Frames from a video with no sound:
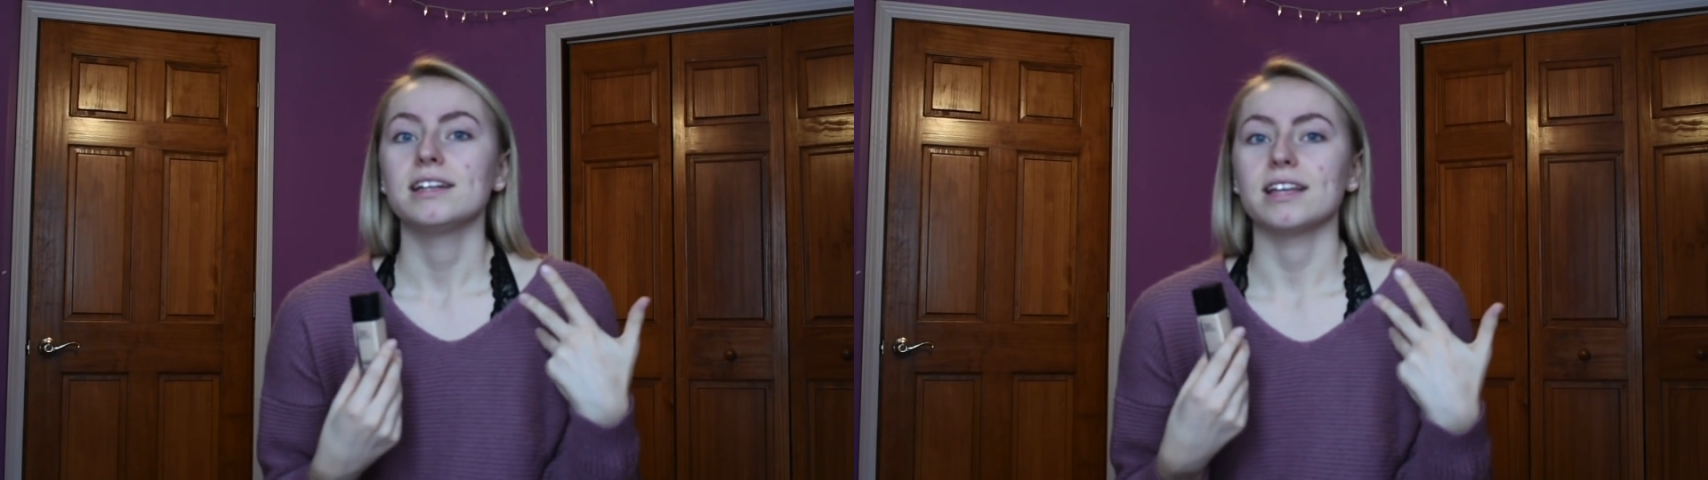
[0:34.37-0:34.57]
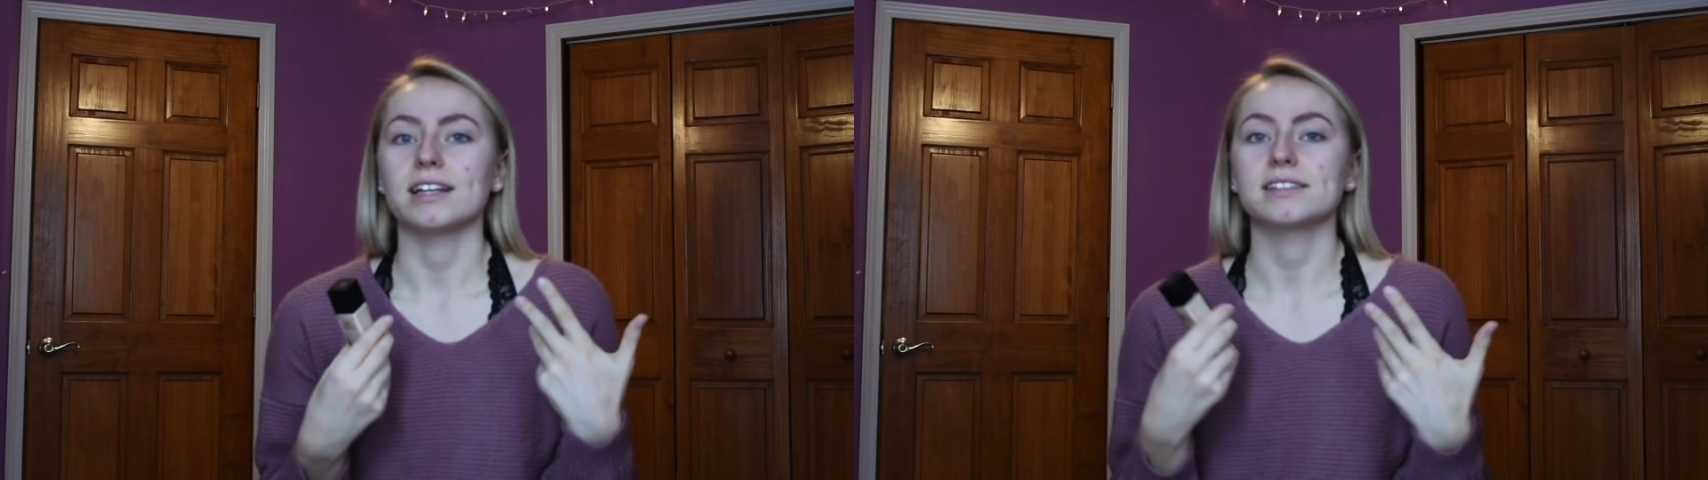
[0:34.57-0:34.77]

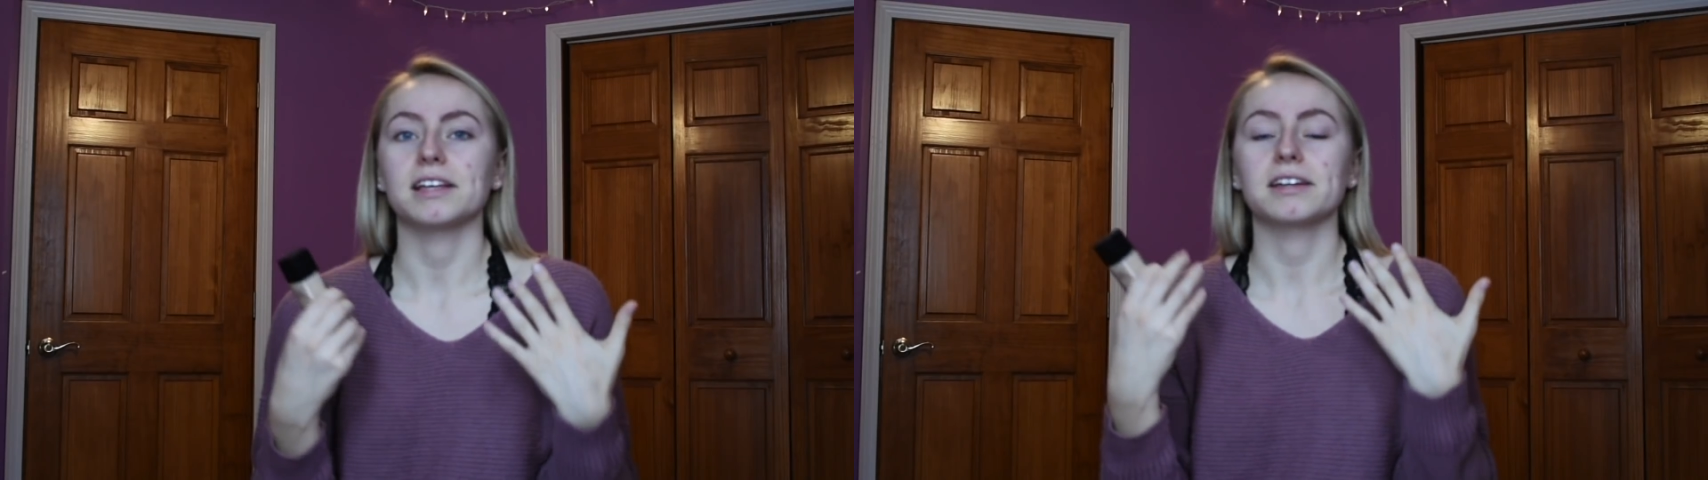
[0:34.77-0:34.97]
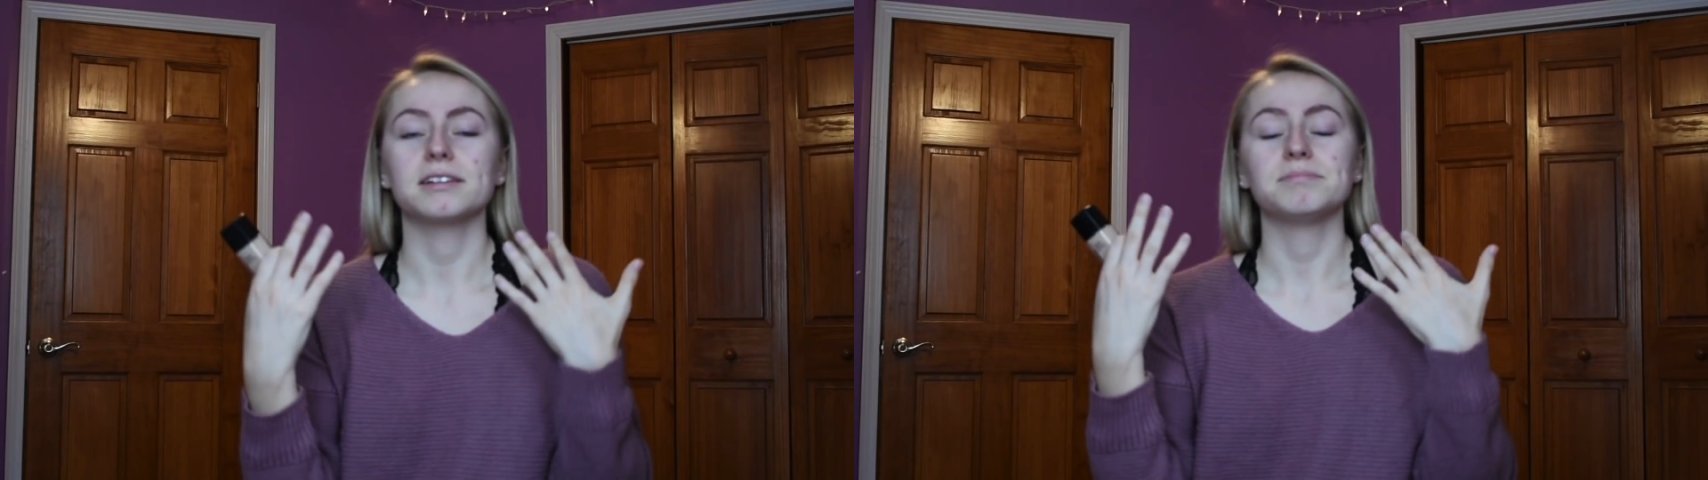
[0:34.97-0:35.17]
that it's
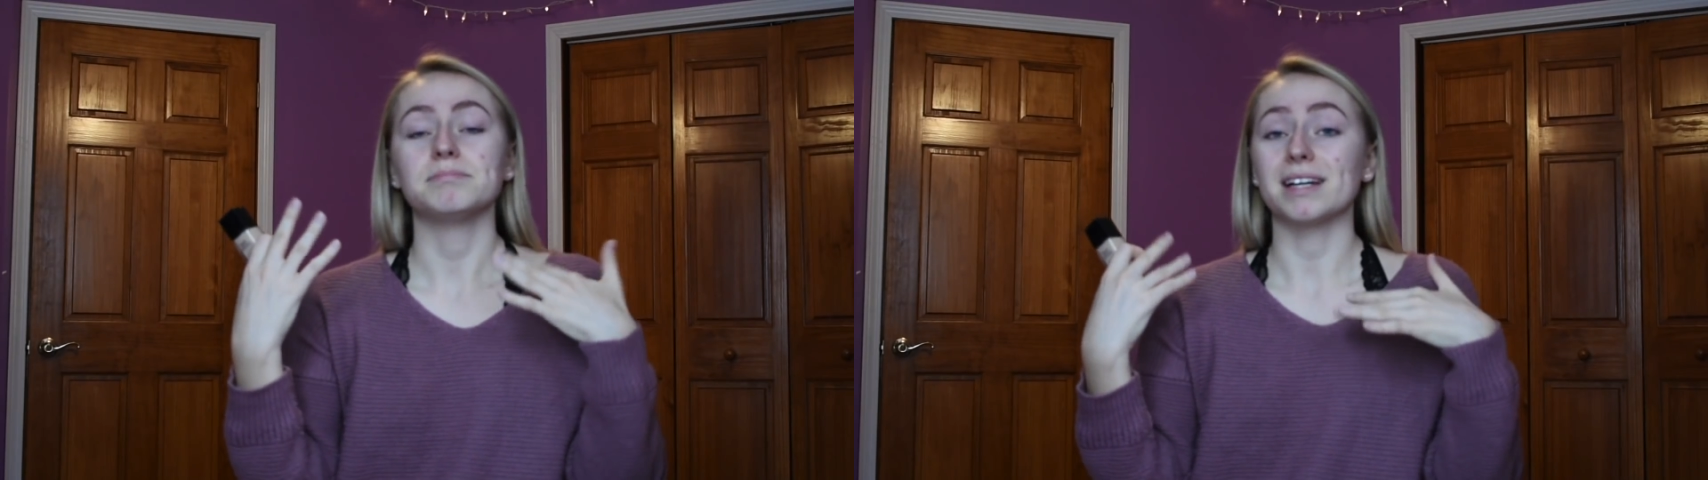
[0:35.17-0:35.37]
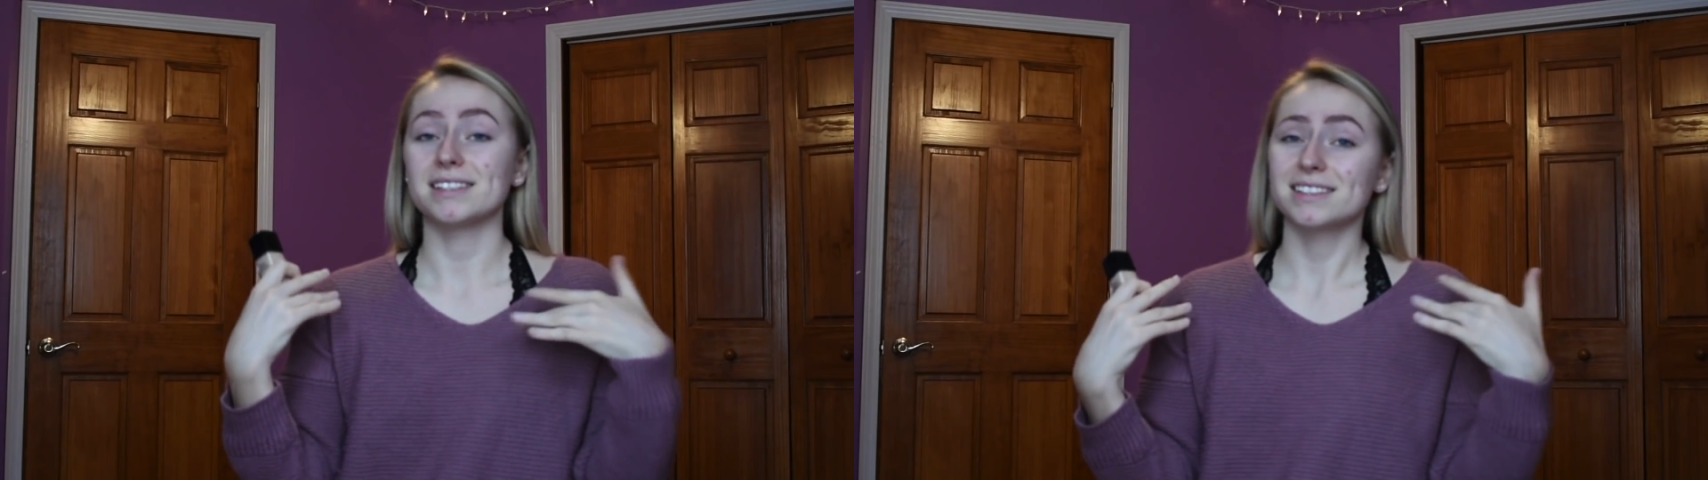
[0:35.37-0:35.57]
like
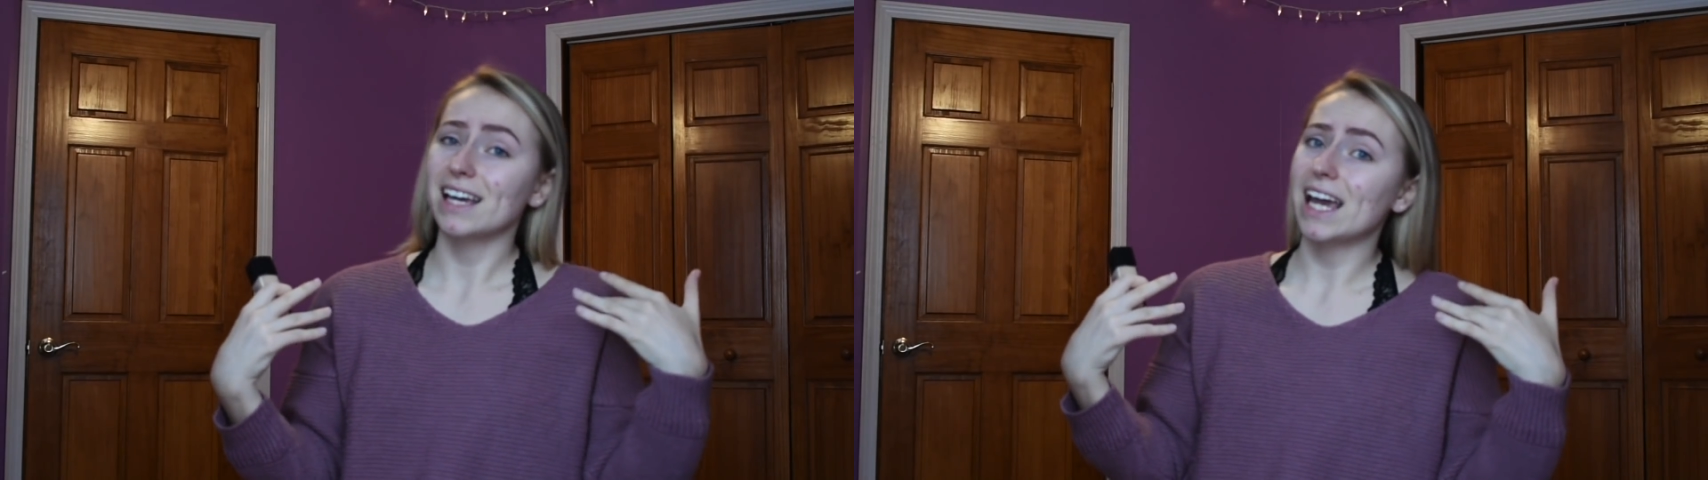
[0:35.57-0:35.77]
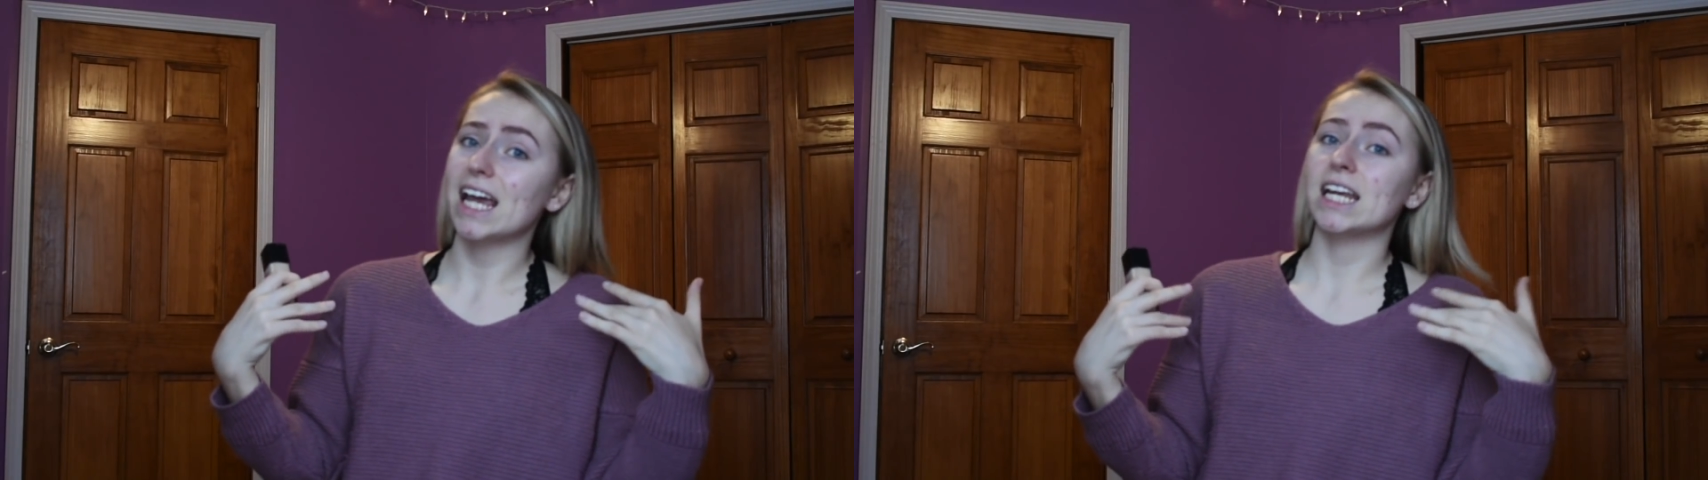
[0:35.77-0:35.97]
my
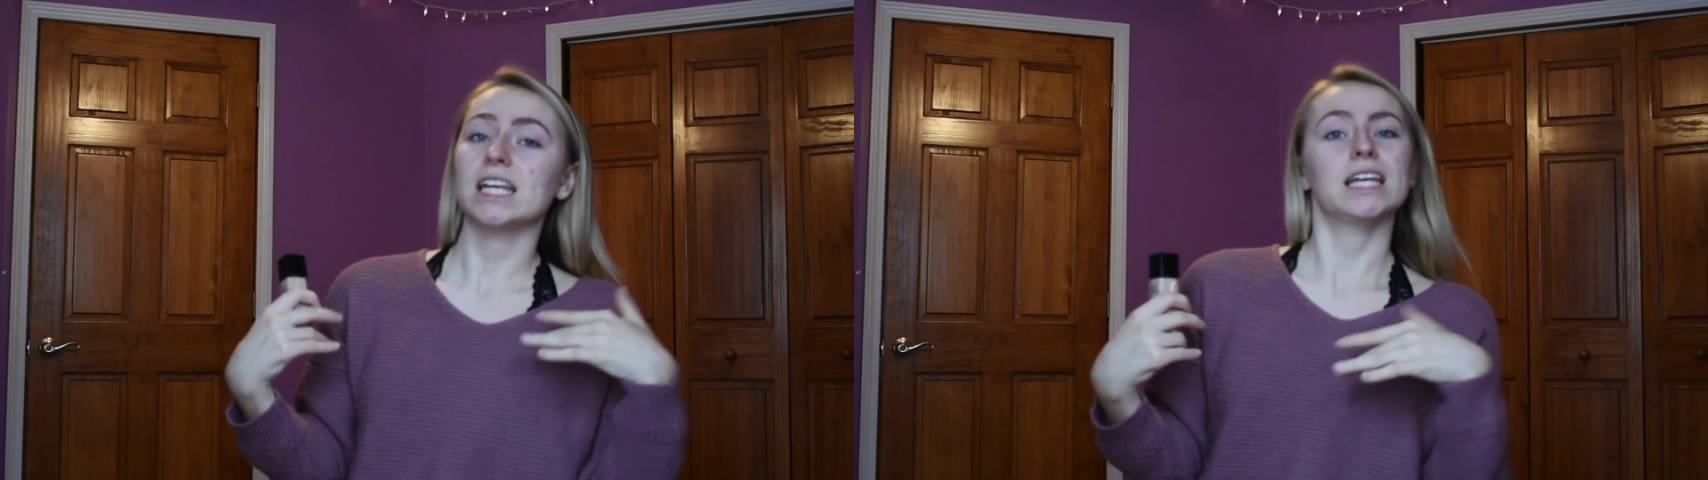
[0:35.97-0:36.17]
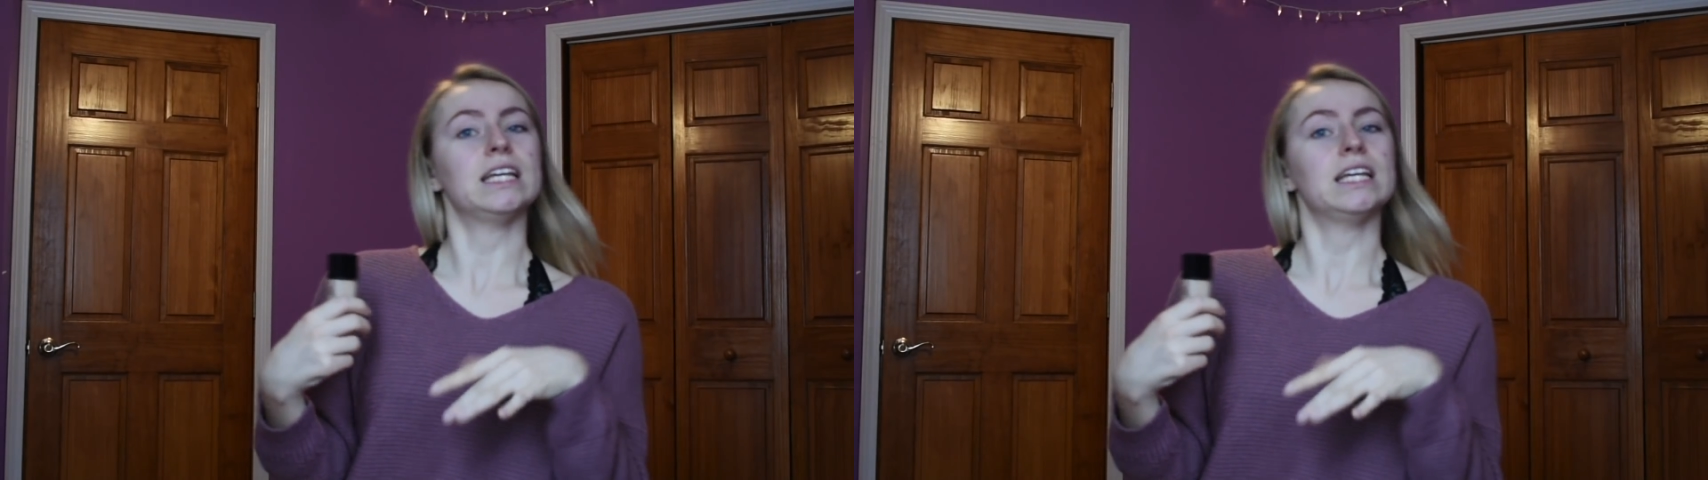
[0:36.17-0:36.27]
skin,